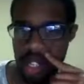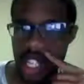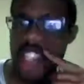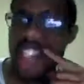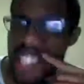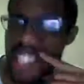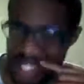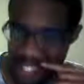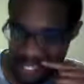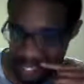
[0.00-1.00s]
in
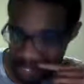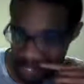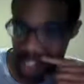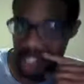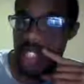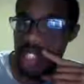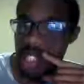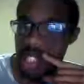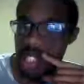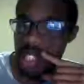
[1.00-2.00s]
season 7,
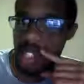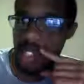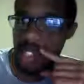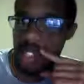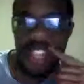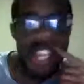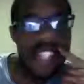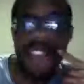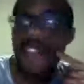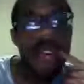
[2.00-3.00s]

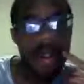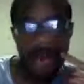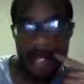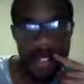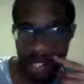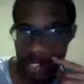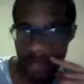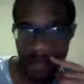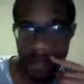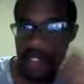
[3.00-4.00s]
that's no
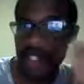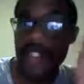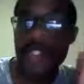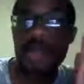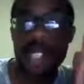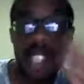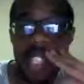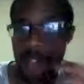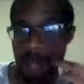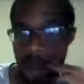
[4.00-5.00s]
coincidence, folks. This is
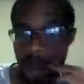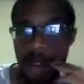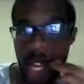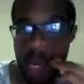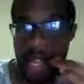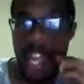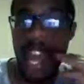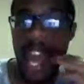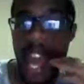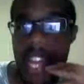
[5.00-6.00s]
predictive programming
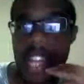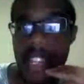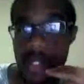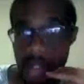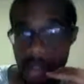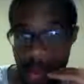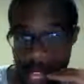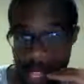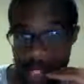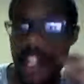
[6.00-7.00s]
at its
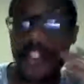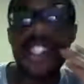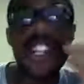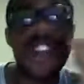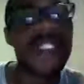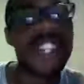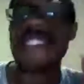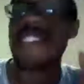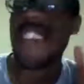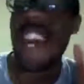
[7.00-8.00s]
greatest. They're
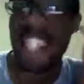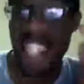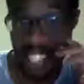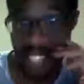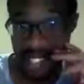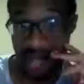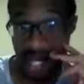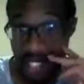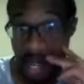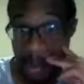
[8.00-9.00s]
literally telling us
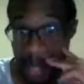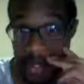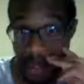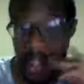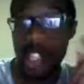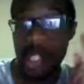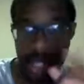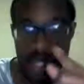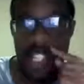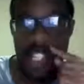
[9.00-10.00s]
what they're about to do,
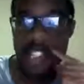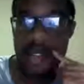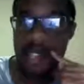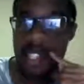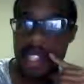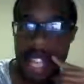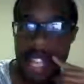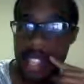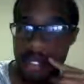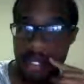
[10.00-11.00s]
just like they did with the
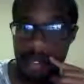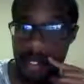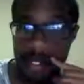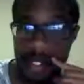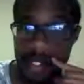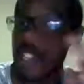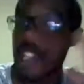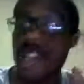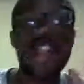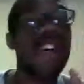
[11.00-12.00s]
9/11 references.
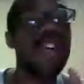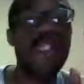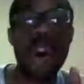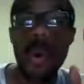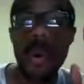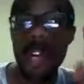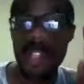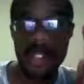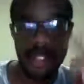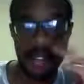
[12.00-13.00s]
It's no
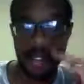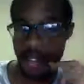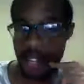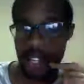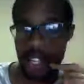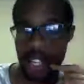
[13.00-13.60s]
different.